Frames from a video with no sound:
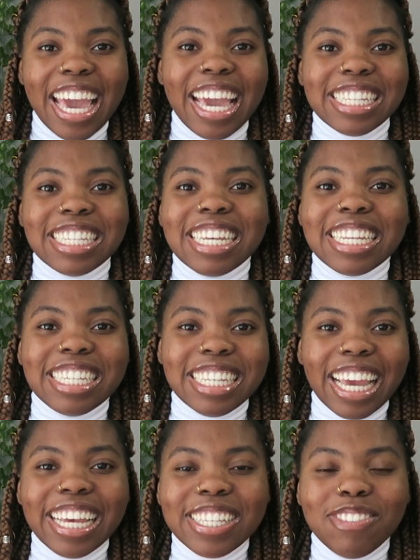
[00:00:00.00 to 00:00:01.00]
In
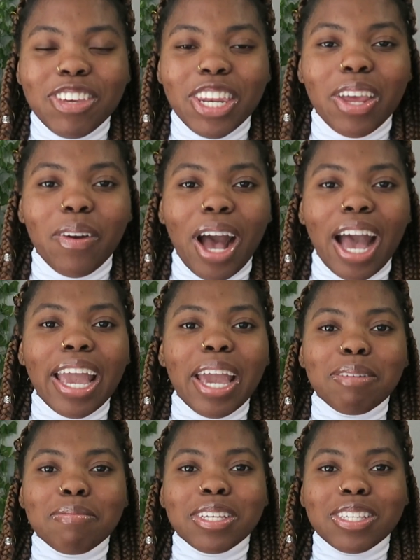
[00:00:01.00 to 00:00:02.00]
today's video, I
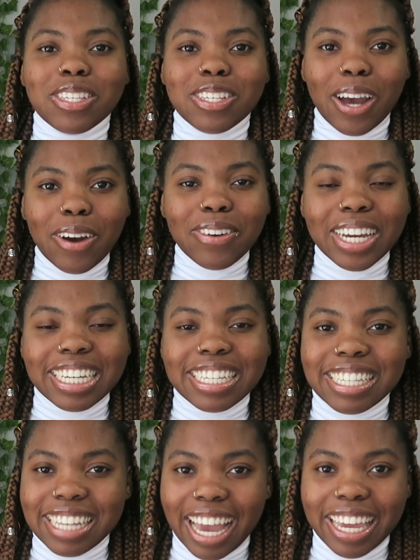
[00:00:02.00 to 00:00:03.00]
am so
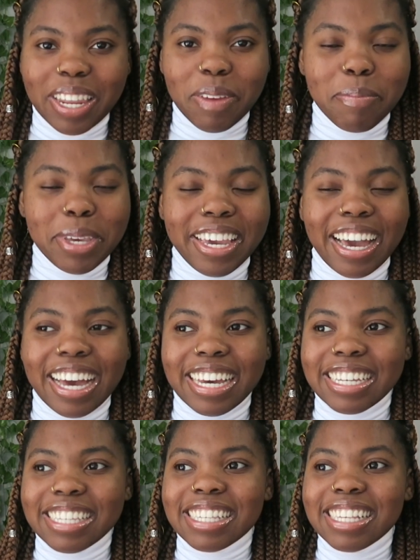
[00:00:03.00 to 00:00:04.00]
excited
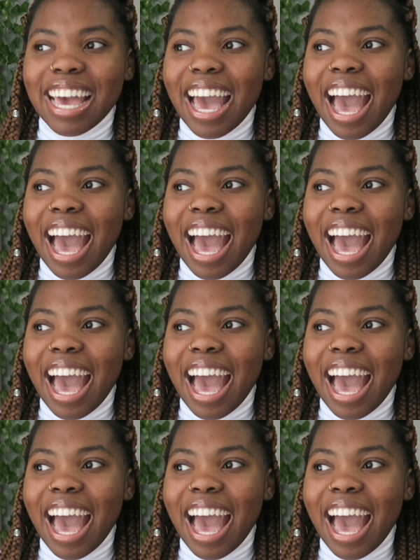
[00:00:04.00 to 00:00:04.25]
because